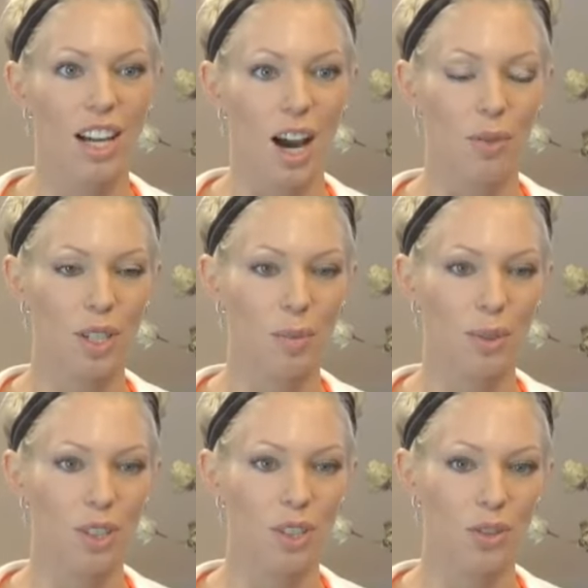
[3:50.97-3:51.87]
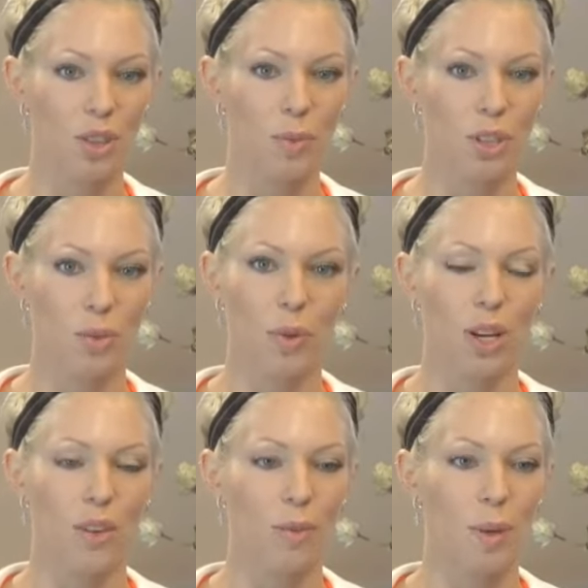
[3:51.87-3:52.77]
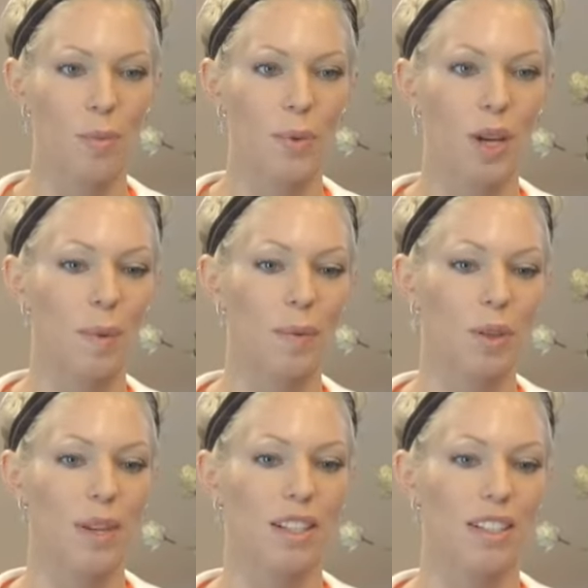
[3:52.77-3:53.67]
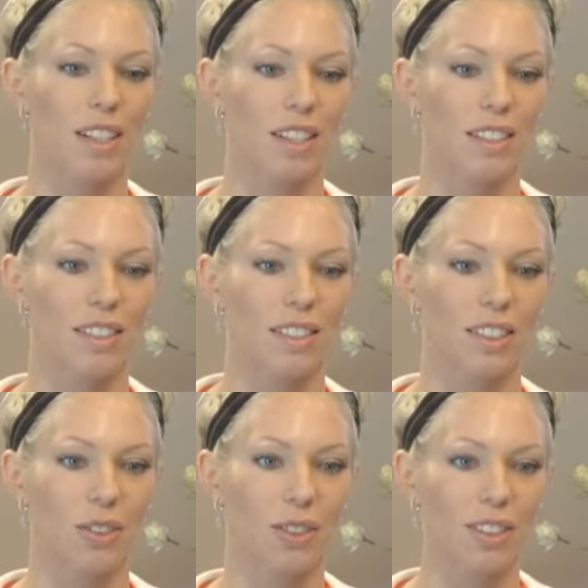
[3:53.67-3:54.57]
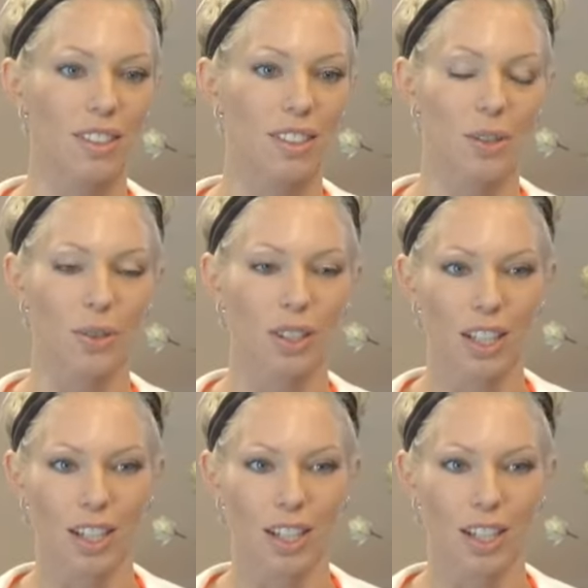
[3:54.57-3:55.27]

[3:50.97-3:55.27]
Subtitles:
I was able to do so much more. Even people came up to me and said, "You look so good.